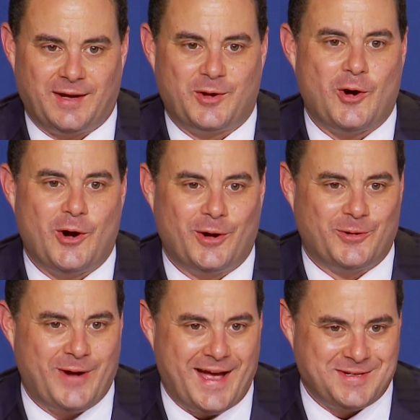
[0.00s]
a car
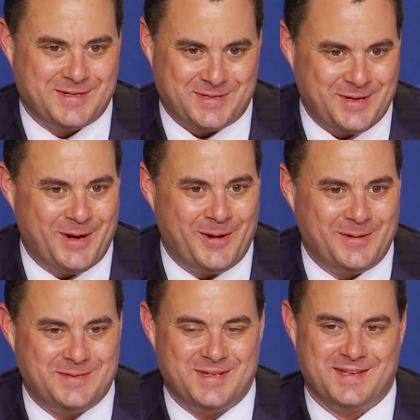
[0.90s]
crashes, you know.
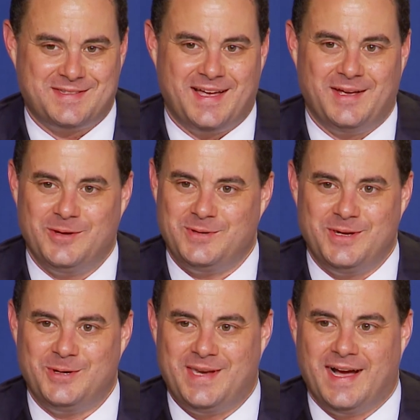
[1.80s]
It's just
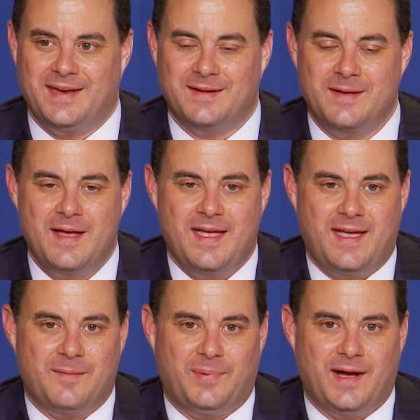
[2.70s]
you're done.
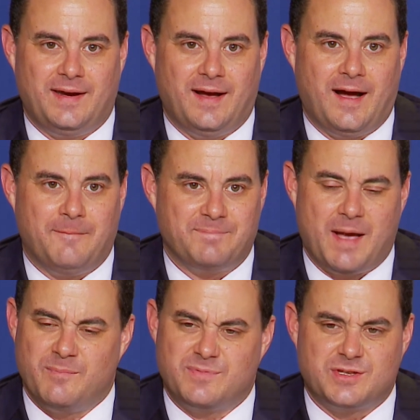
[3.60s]
But
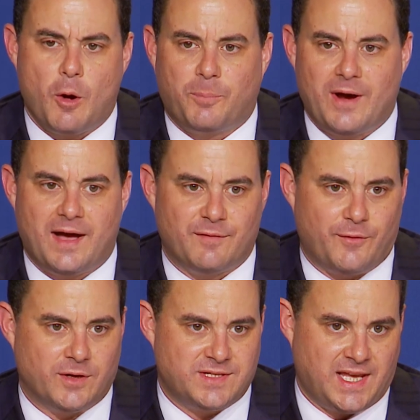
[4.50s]
I'm so proud of
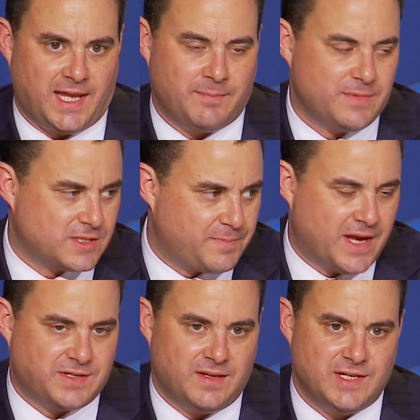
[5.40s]
our team,
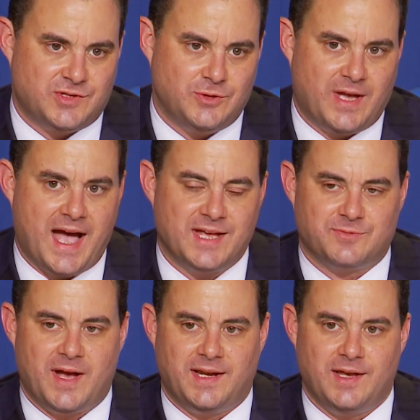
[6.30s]
especially these two
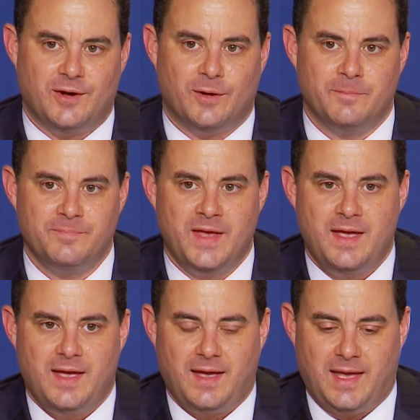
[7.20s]
guys right here.
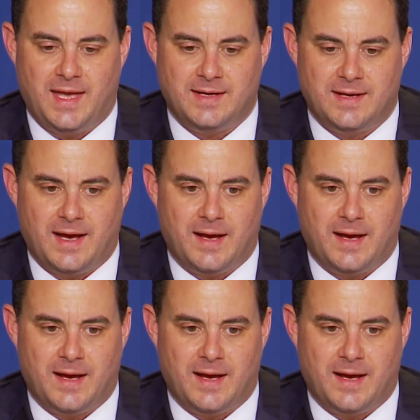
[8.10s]
And